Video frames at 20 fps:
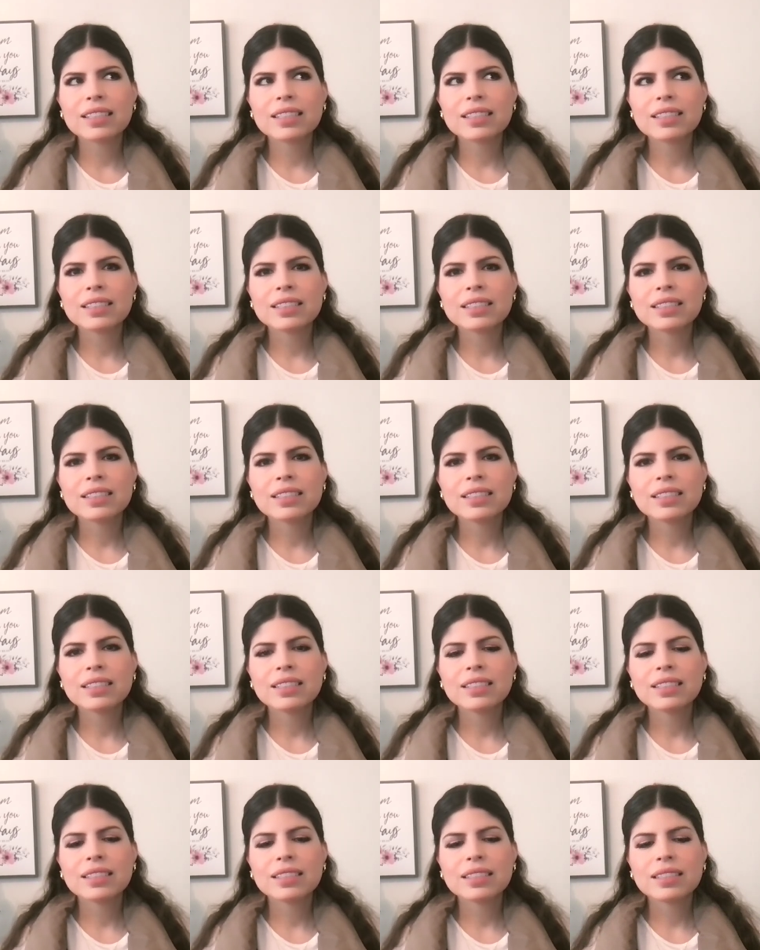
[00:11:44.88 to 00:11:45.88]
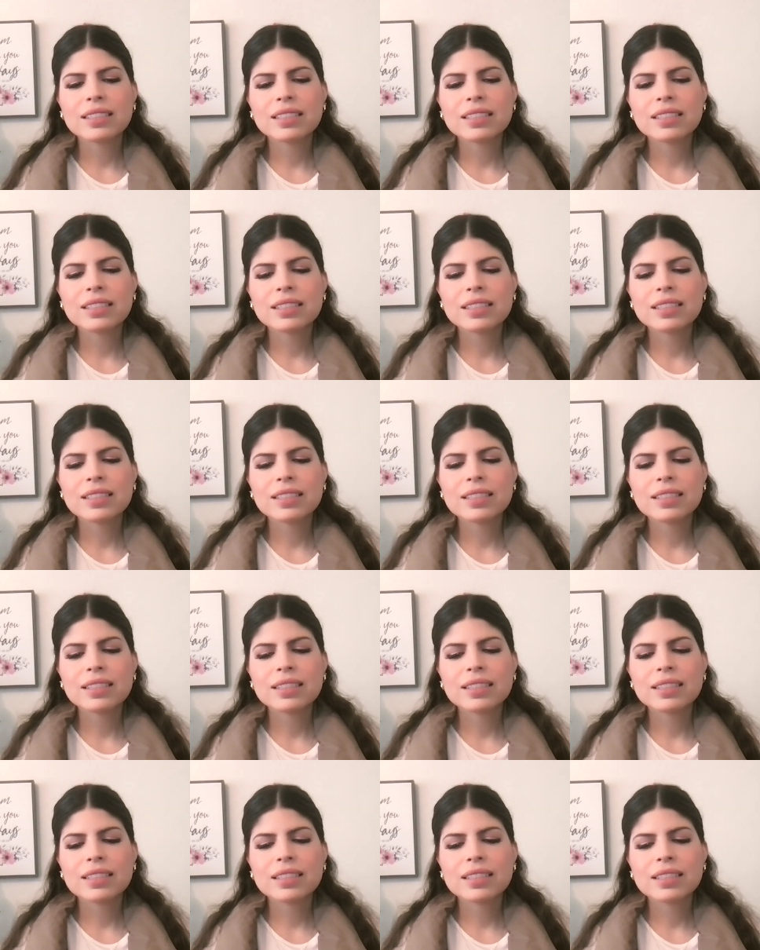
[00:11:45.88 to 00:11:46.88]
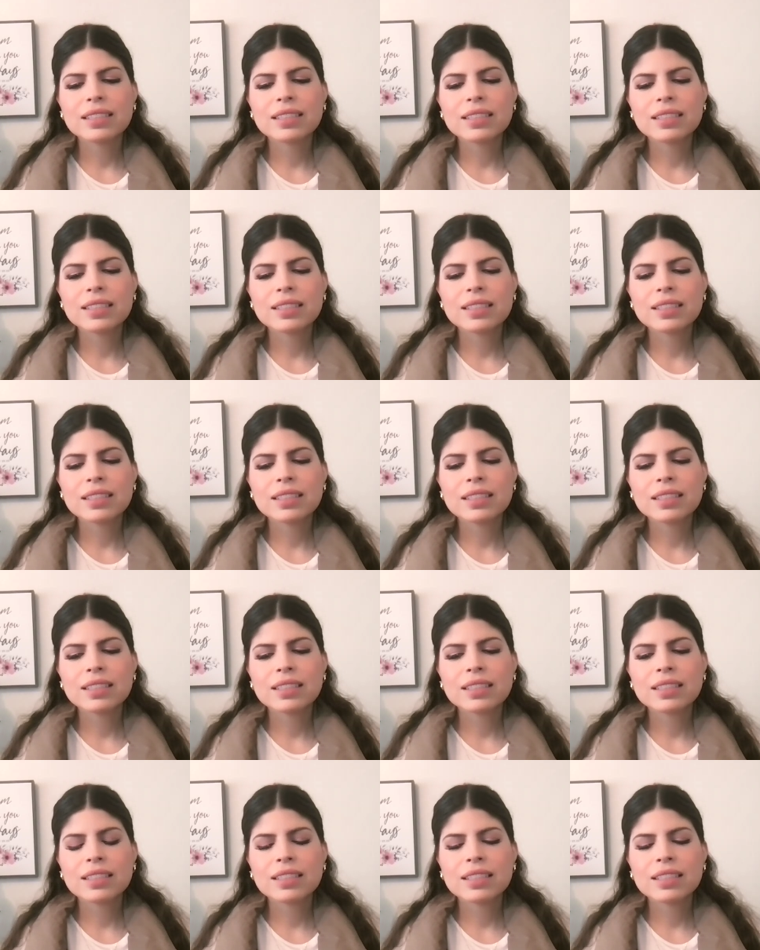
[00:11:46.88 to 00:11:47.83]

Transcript: Nothing is said.